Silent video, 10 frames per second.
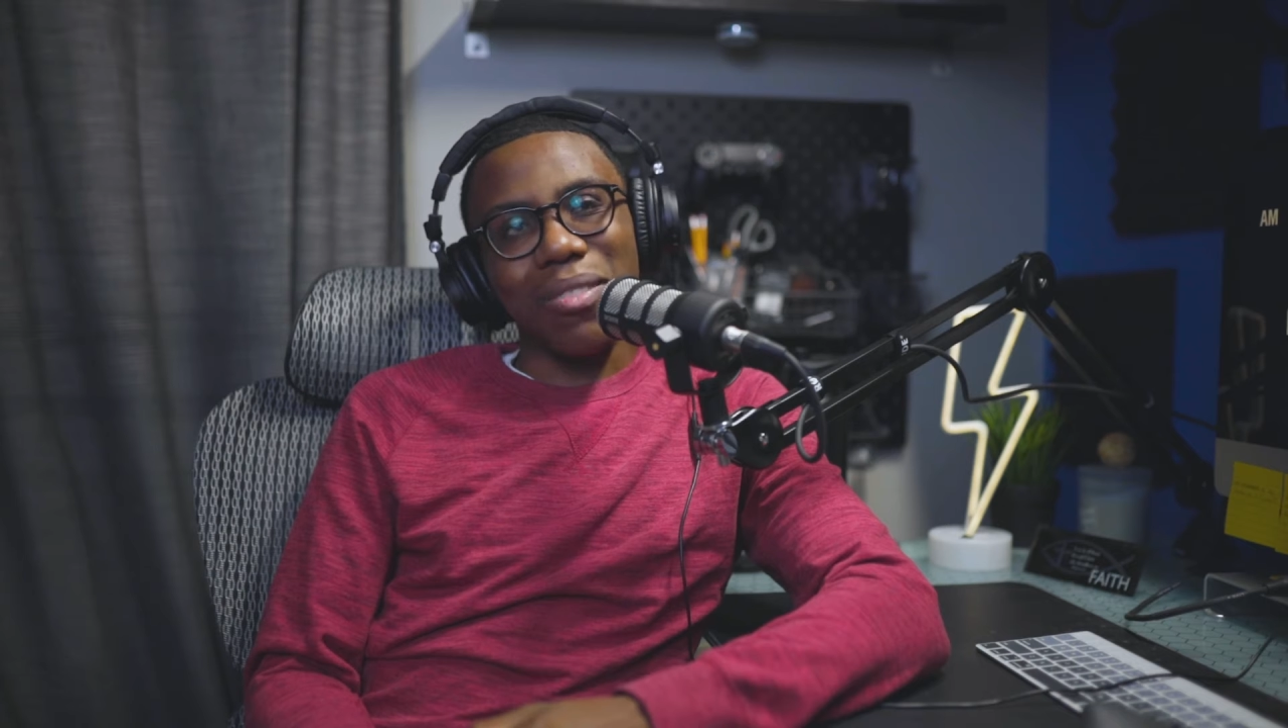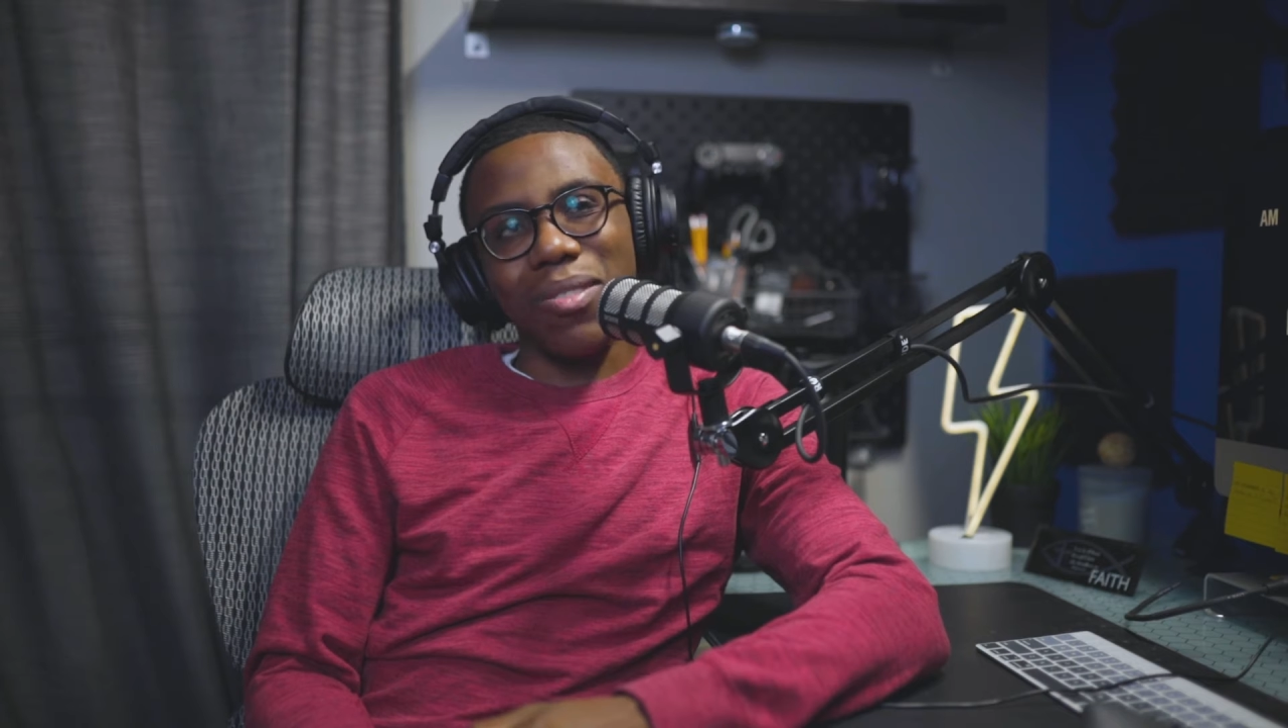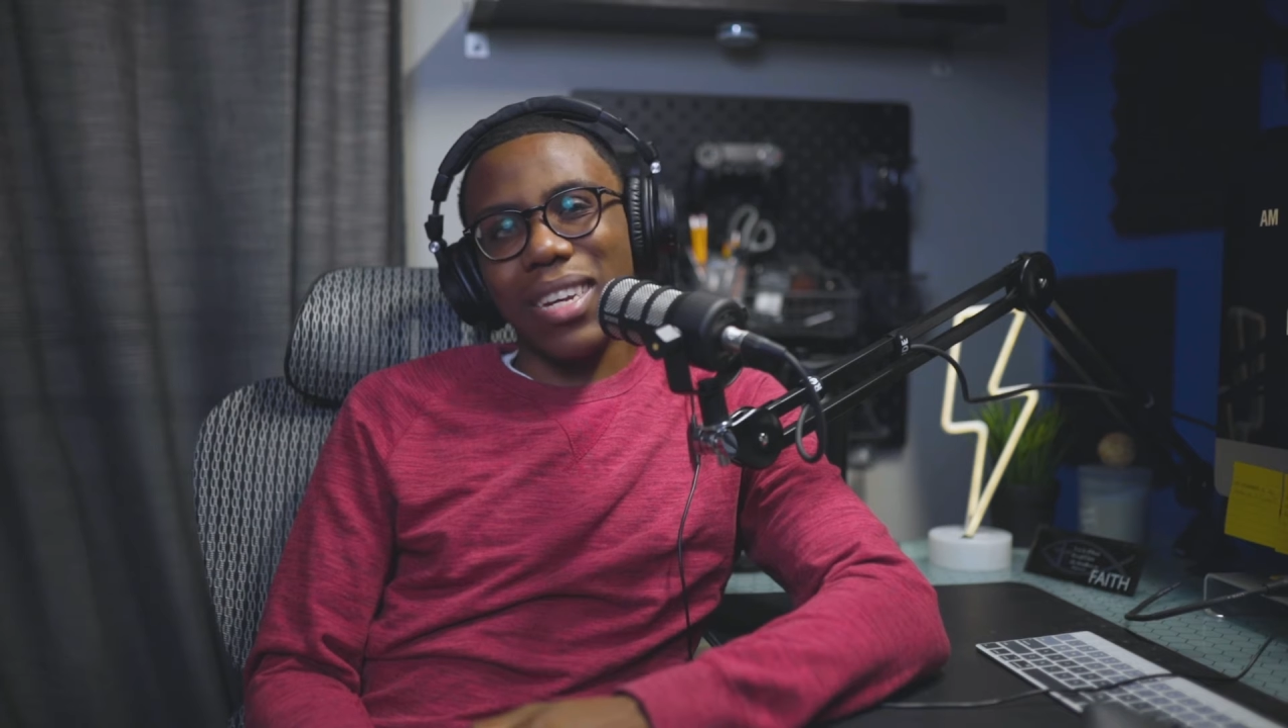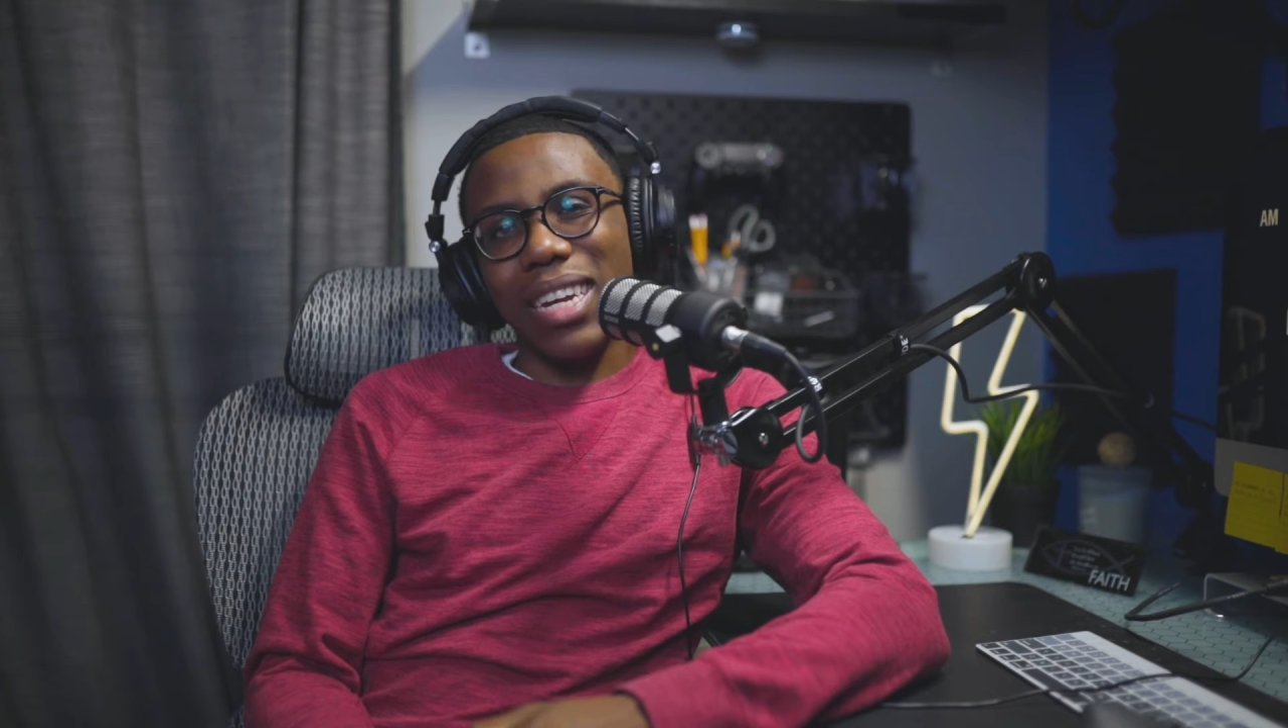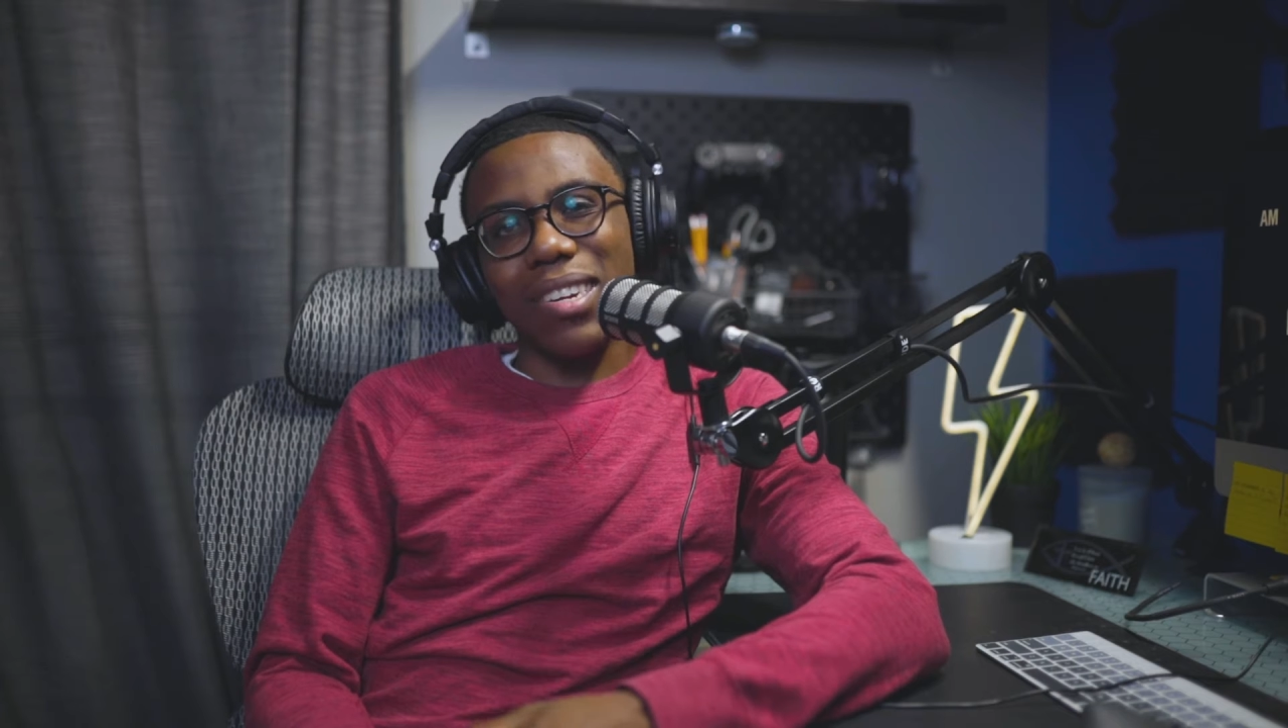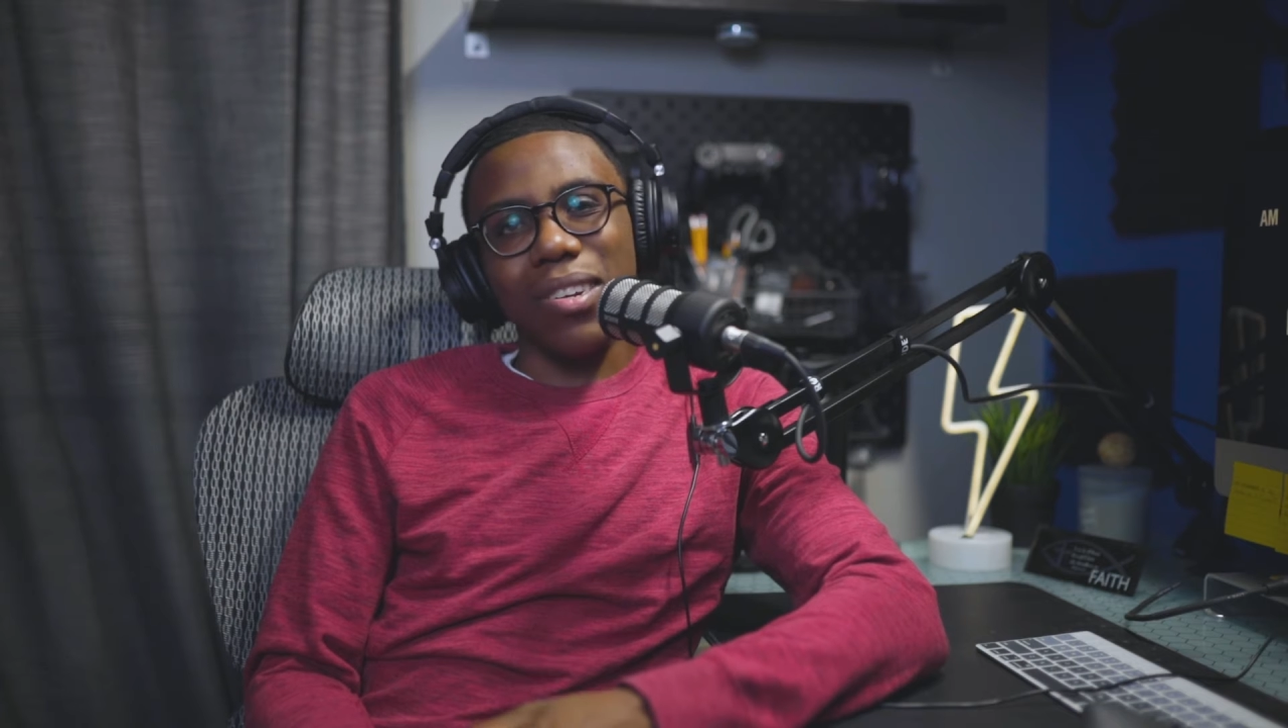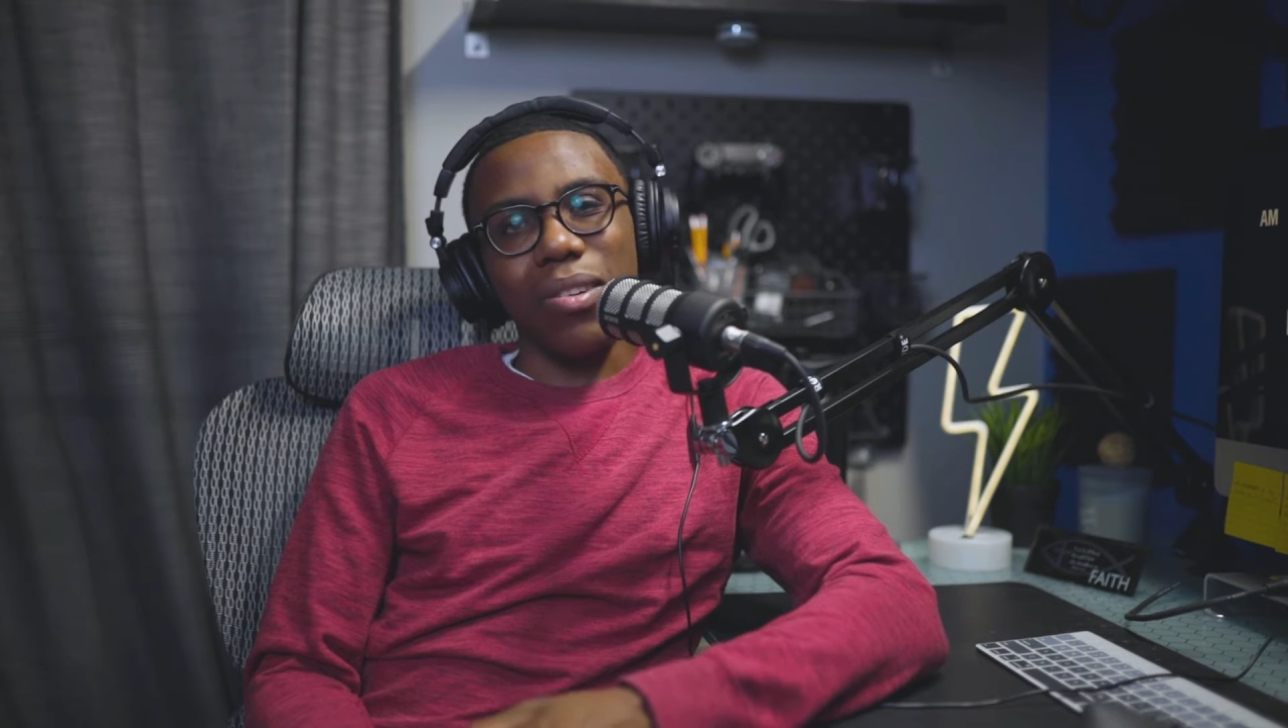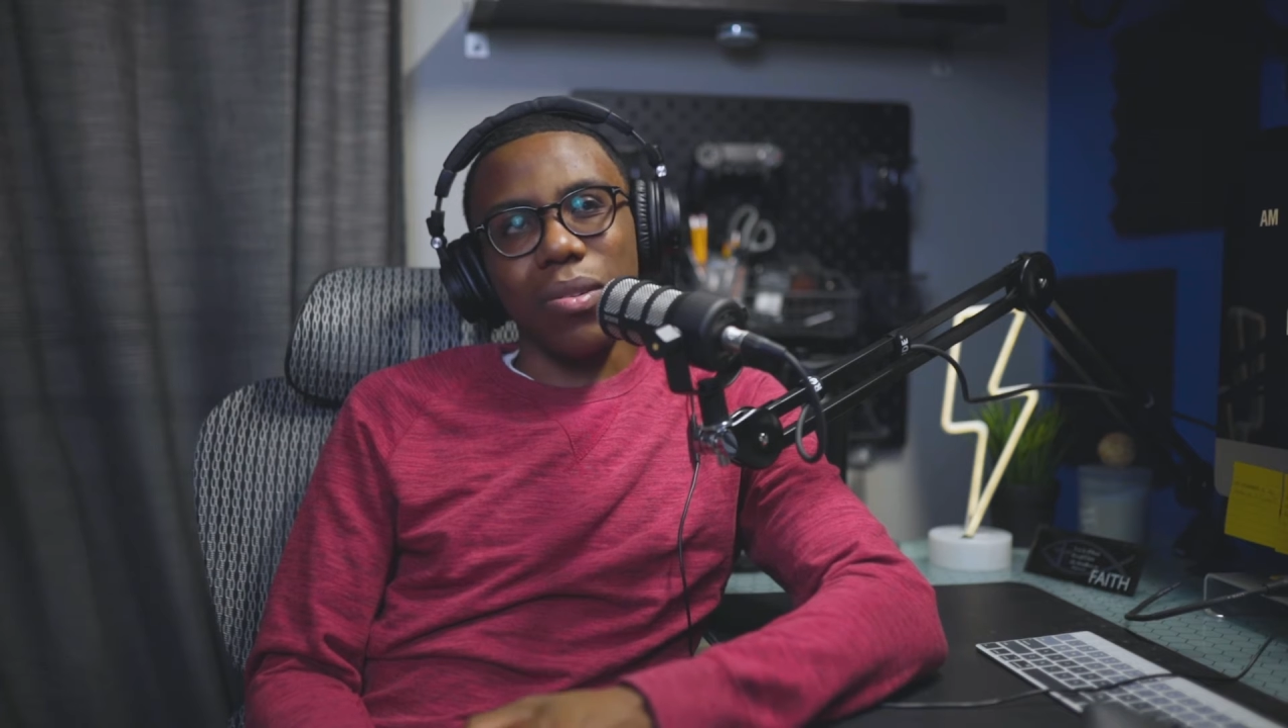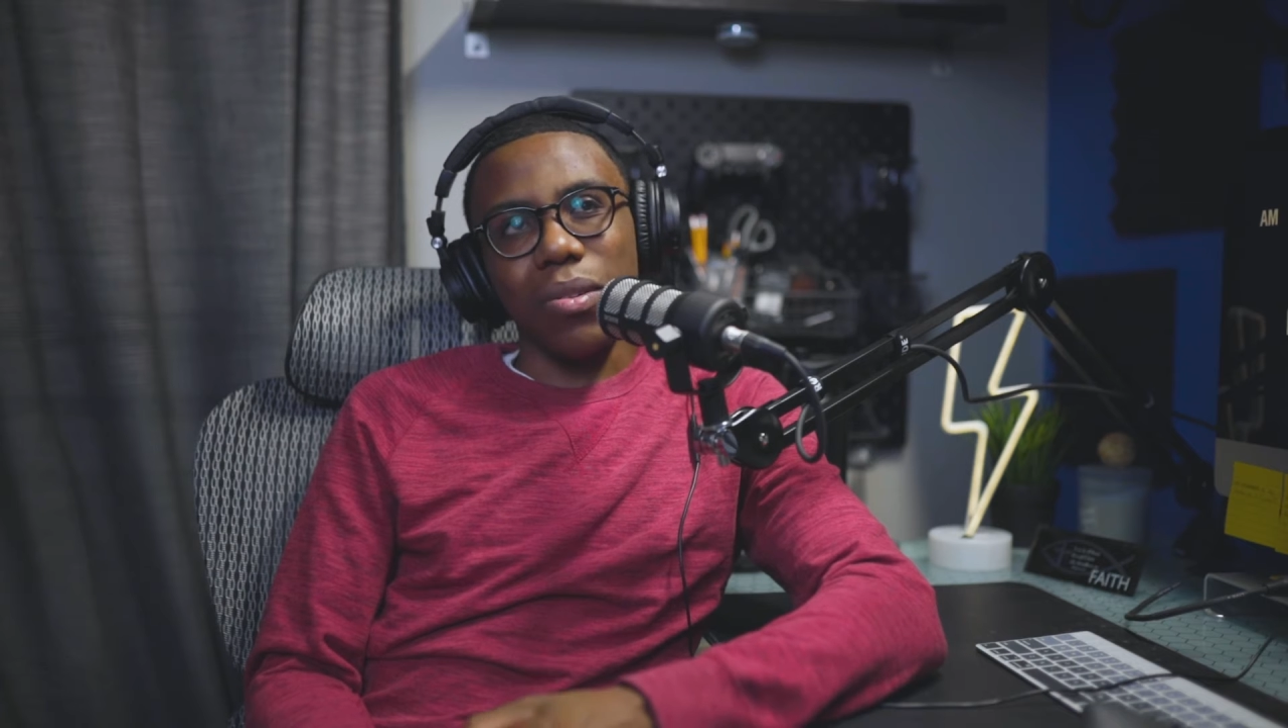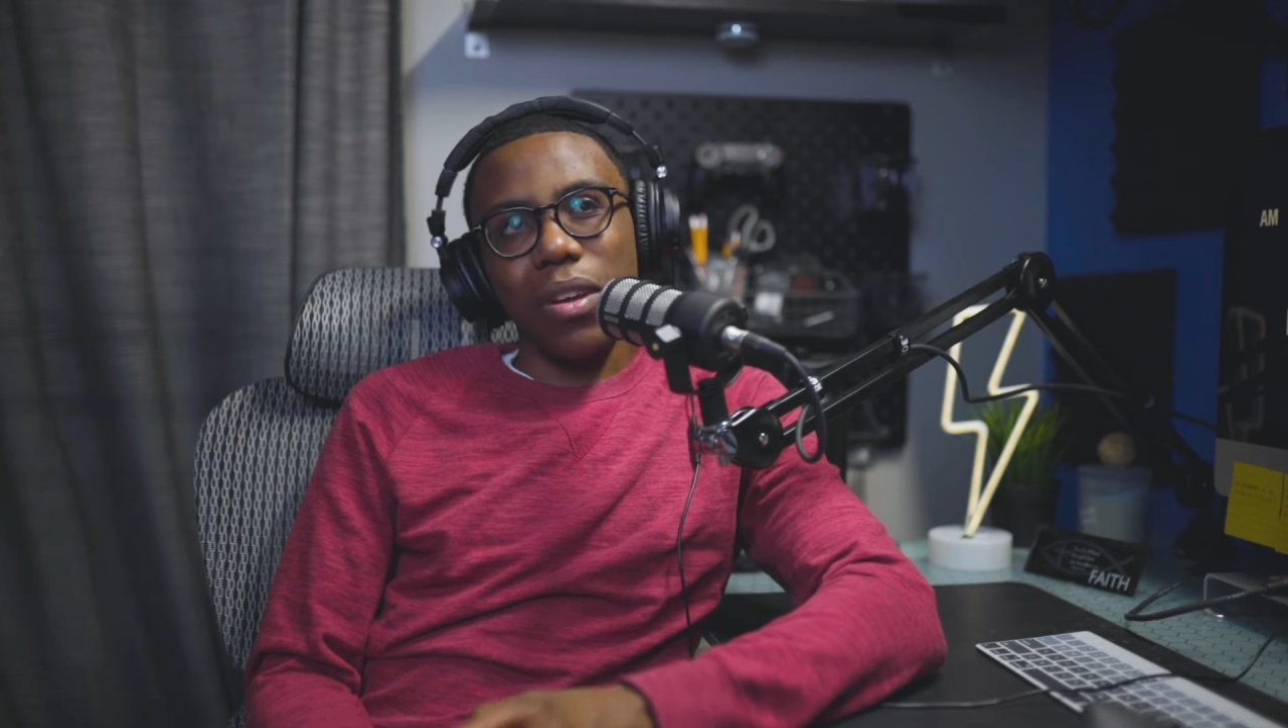do what you gotta
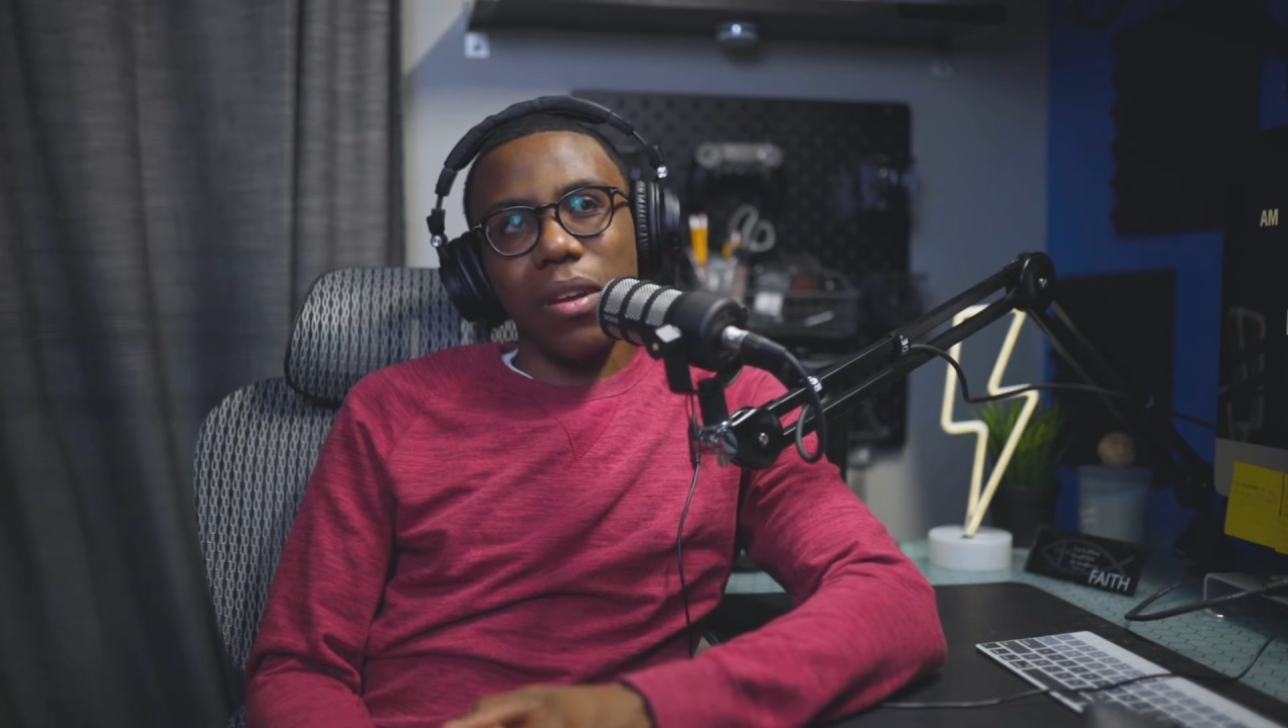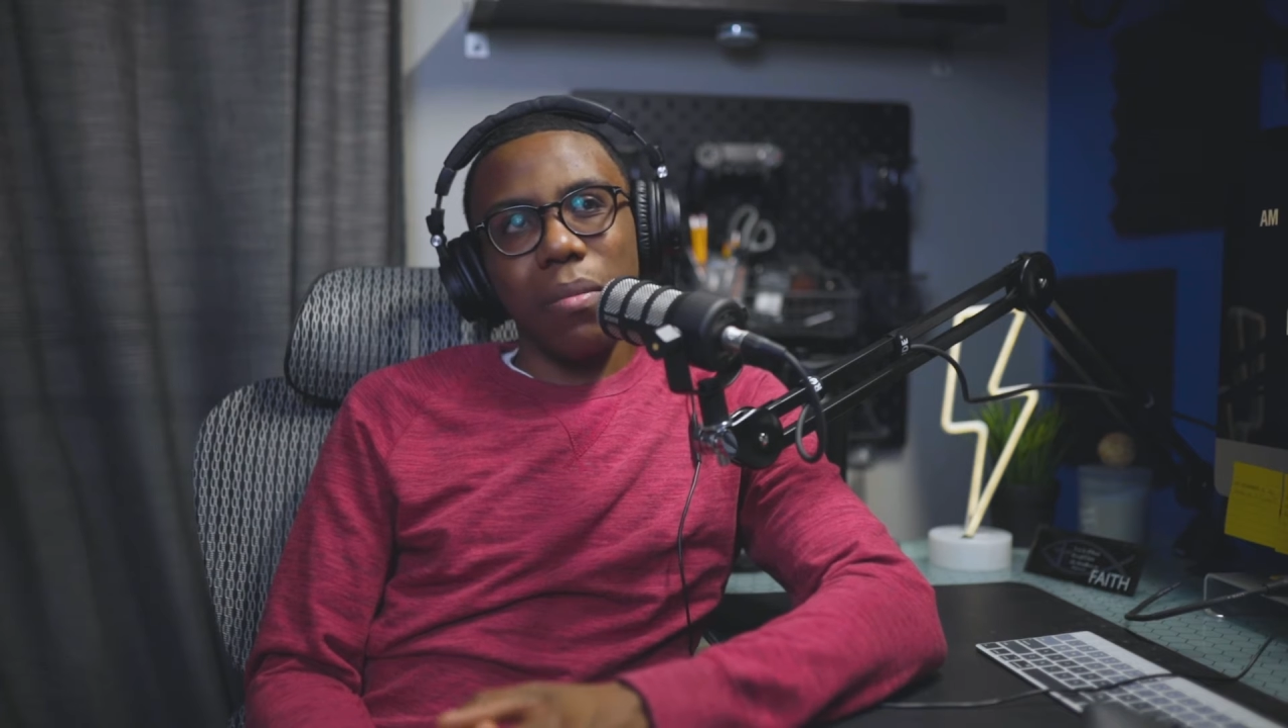do.